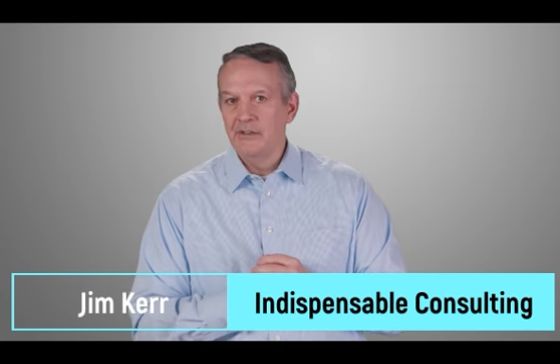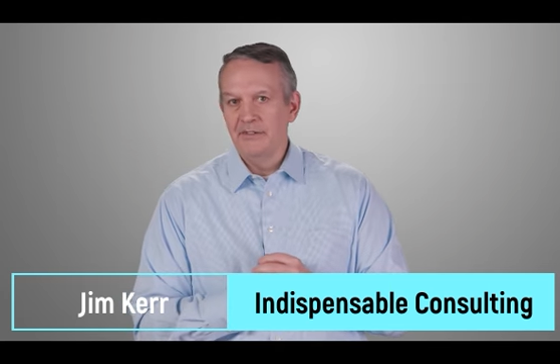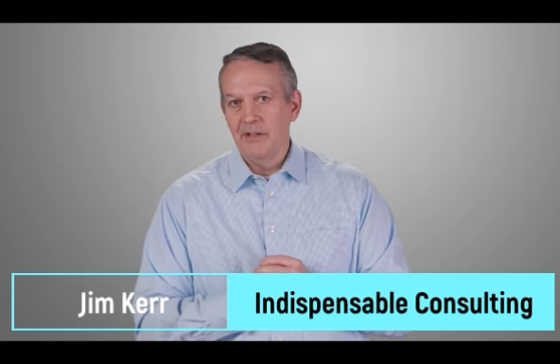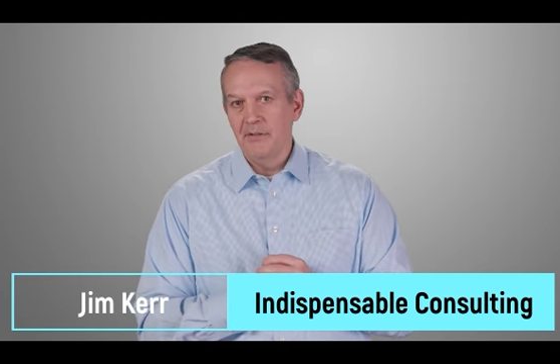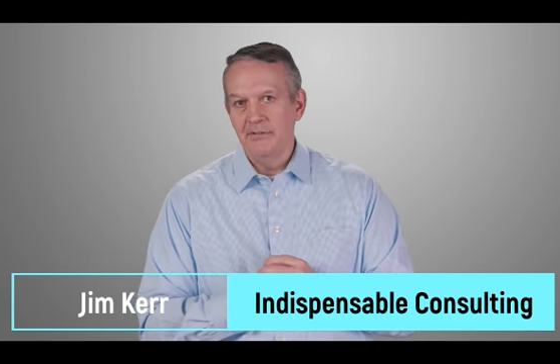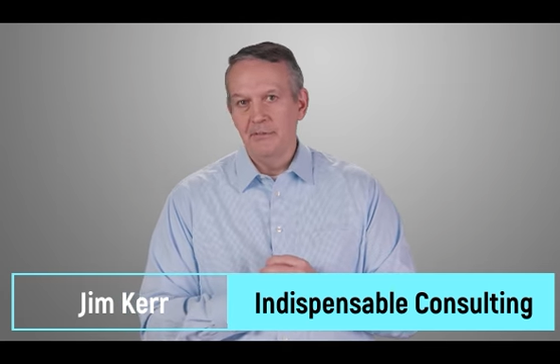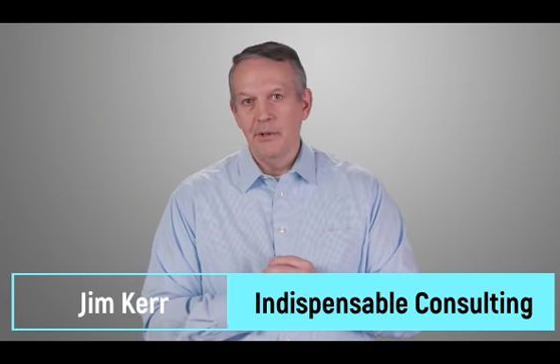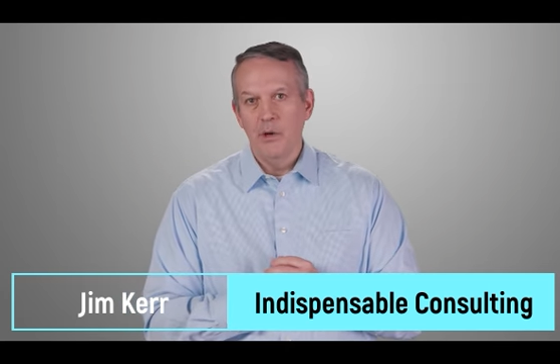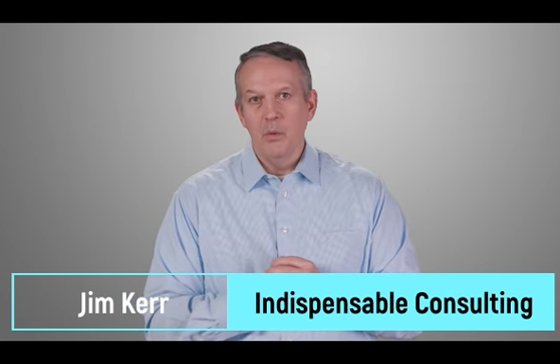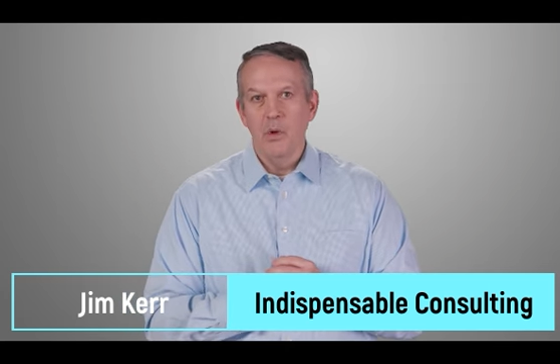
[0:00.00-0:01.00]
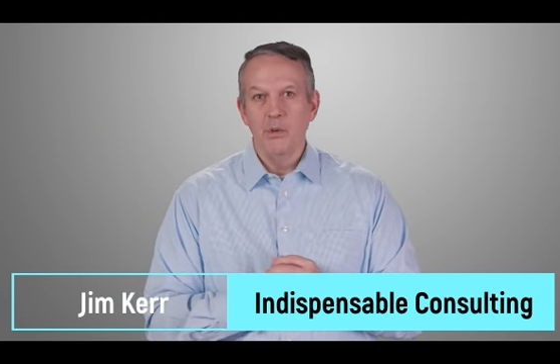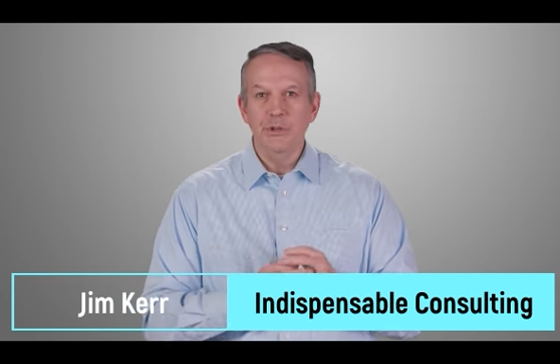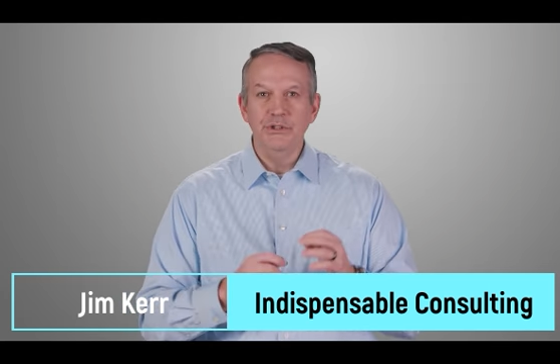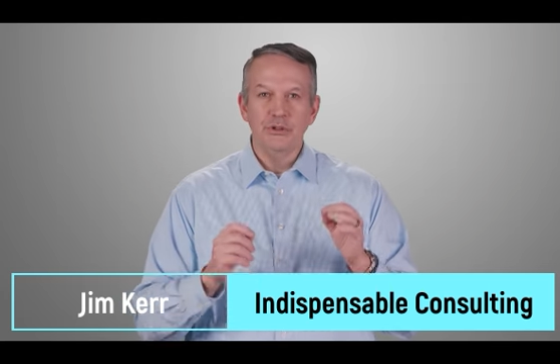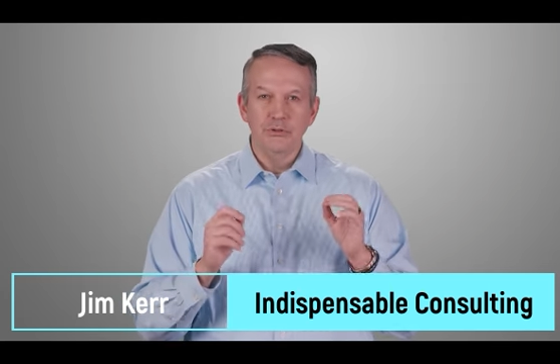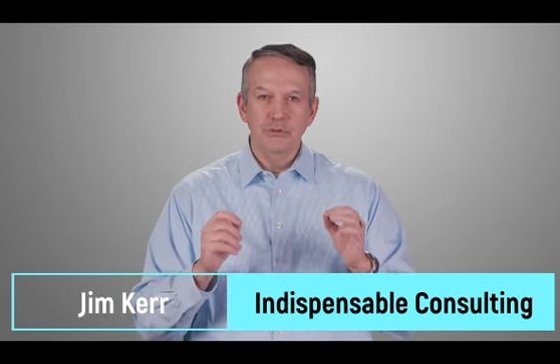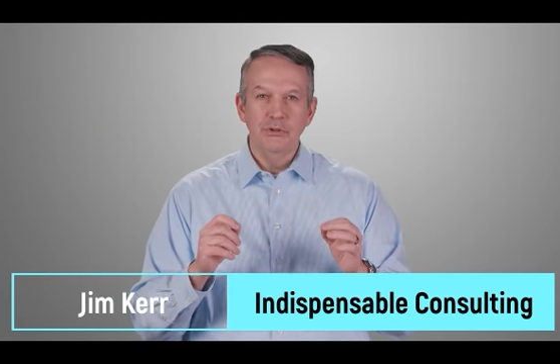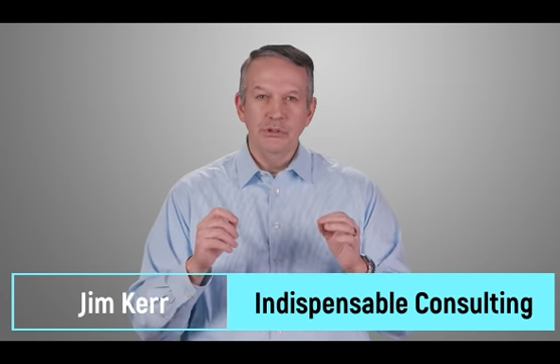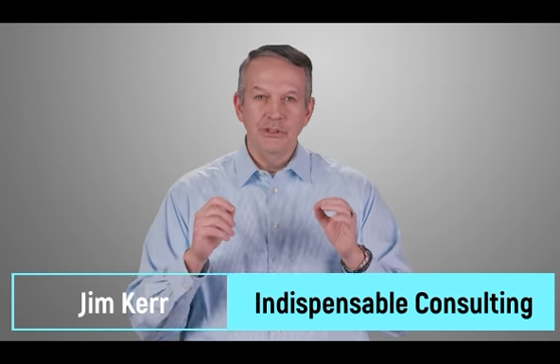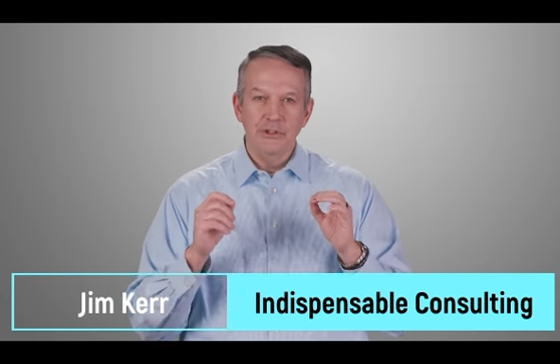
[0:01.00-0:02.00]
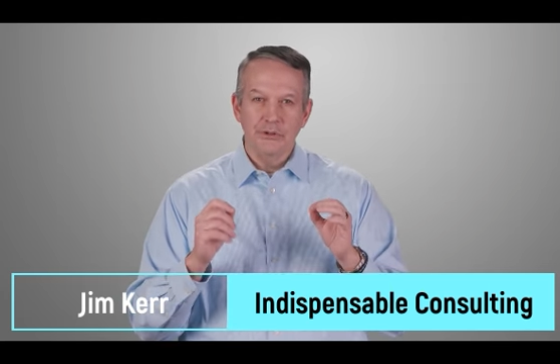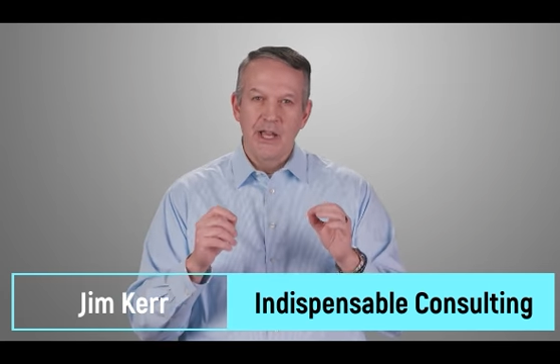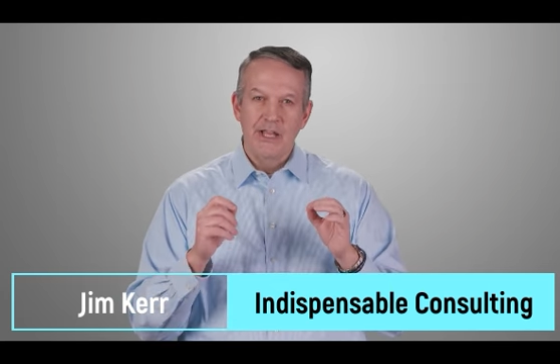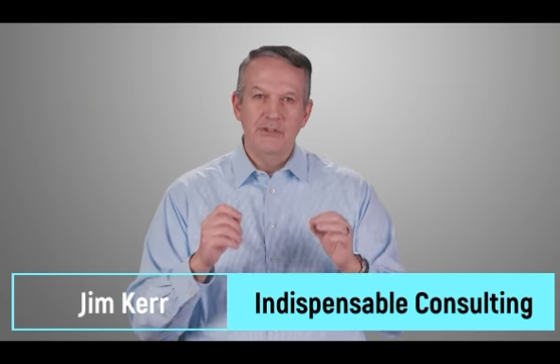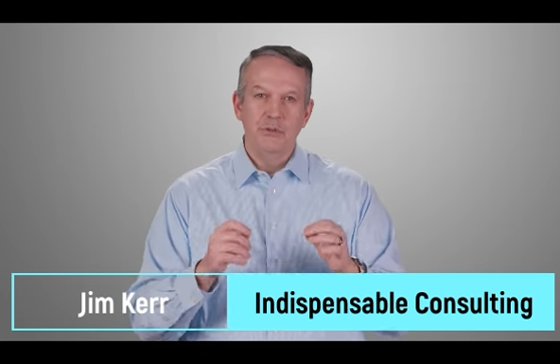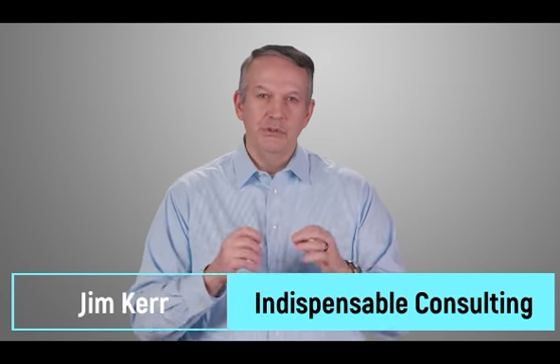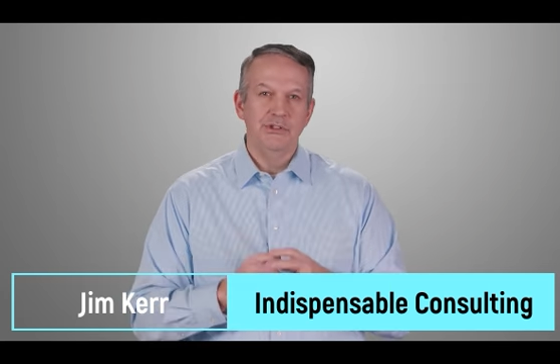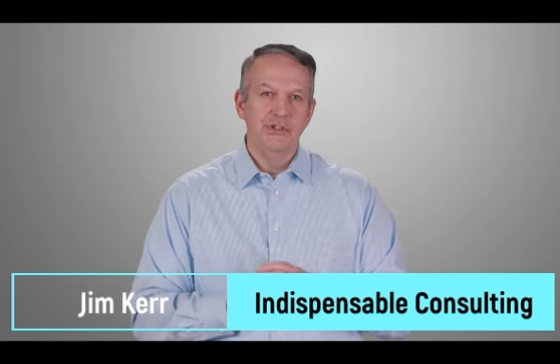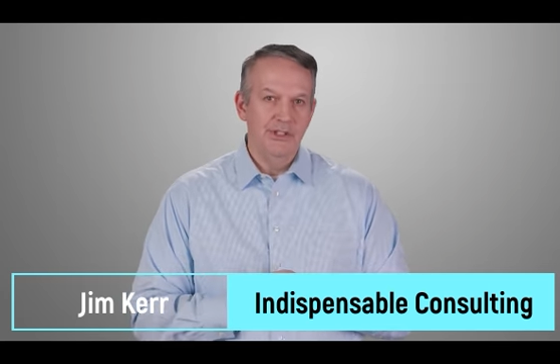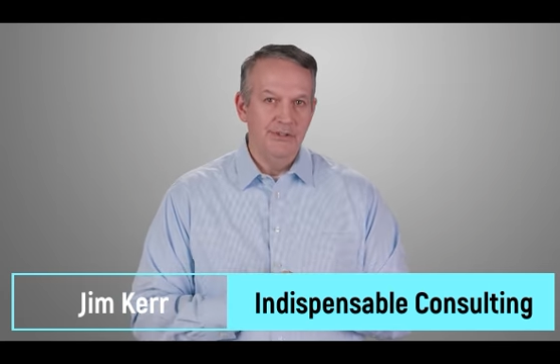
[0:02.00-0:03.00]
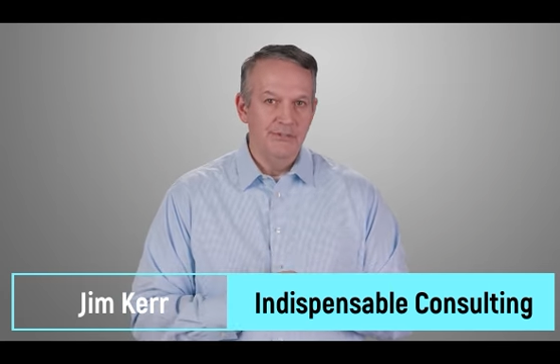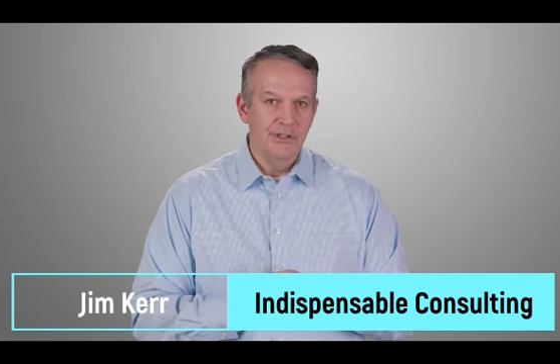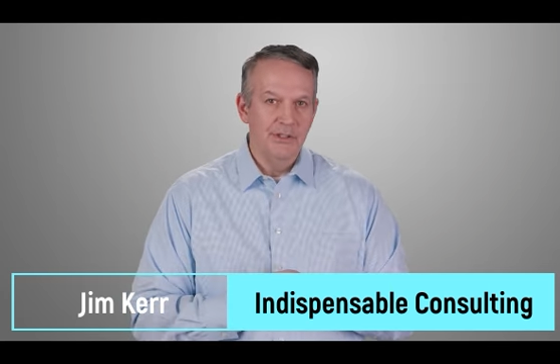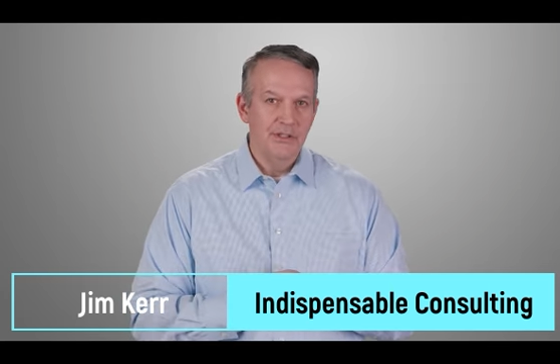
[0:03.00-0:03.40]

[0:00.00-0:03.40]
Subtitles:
ourselves about what we truly are trying to achieve.